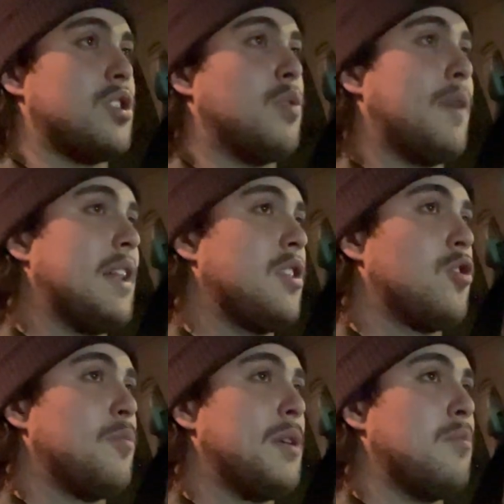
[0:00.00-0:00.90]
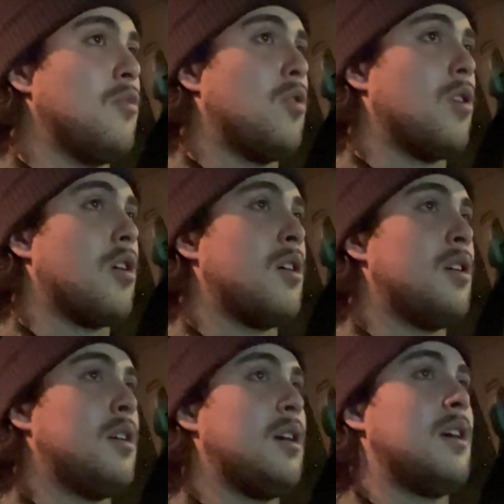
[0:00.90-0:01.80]
the weight a little bit more.
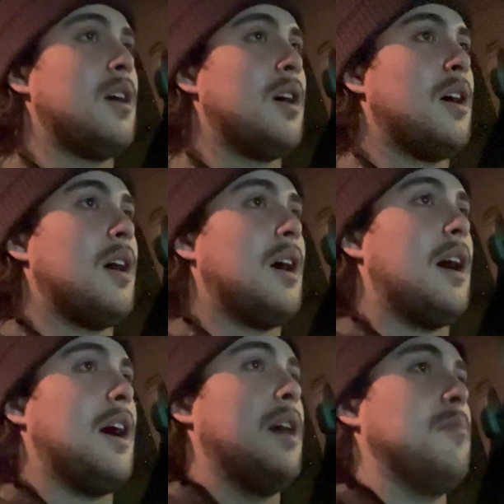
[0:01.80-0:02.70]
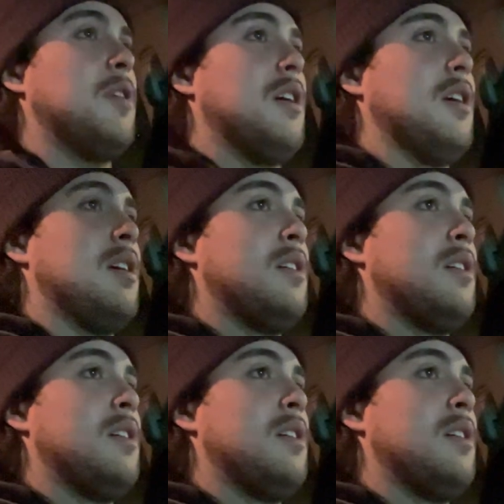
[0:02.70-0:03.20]
I